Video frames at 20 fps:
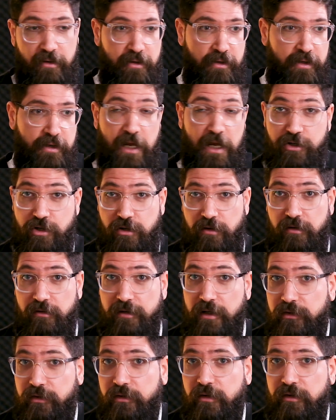natural
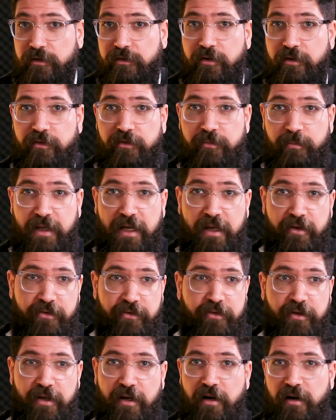resources,
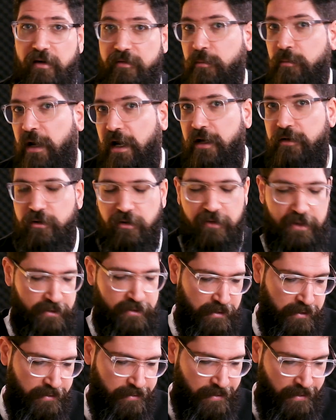plus they are a
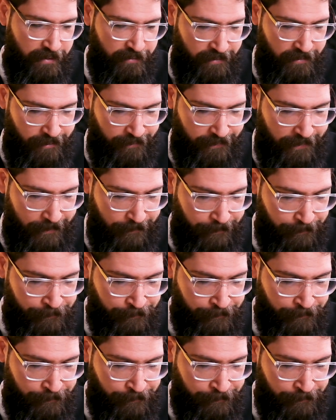minority in that area.